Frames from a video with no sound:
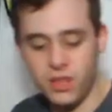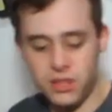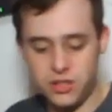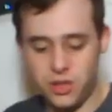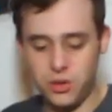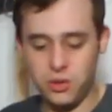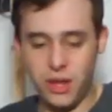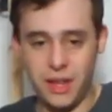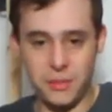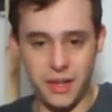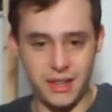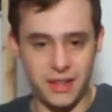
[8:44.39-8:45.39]
So you lay
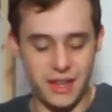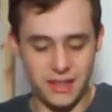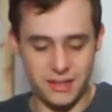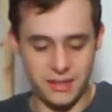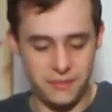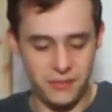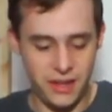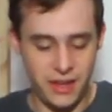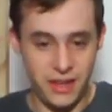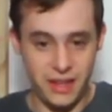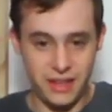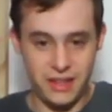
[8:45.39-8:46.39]
them like this.
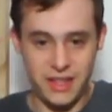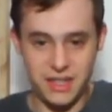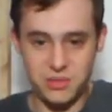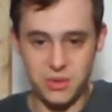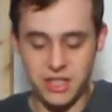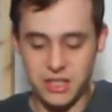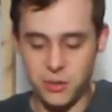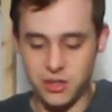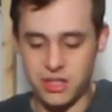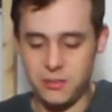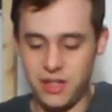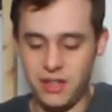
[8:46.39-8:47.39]
This one is
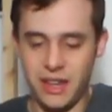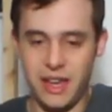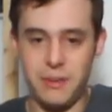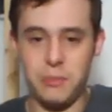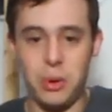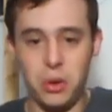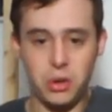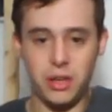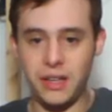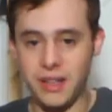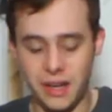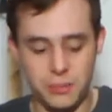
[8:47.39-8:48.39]
supposed to be like a pull
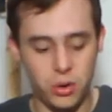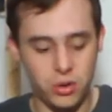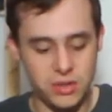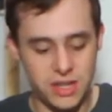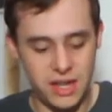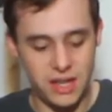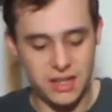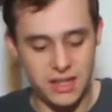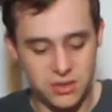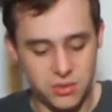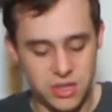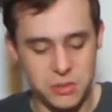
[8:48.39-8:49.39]
in, like it pulls it in, and
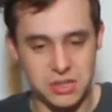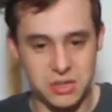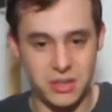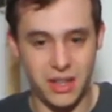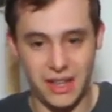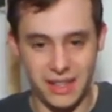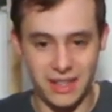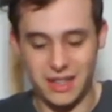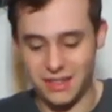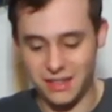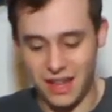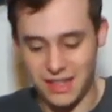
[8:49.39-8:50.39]
this one's supposed to be like it
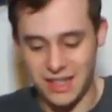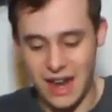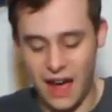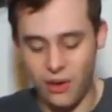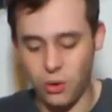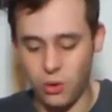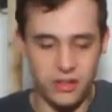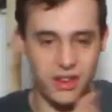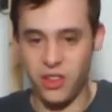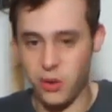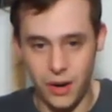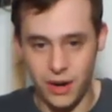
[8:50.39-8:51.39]
lets it out, or the
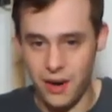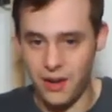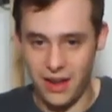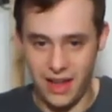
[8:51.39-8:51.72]
other way around.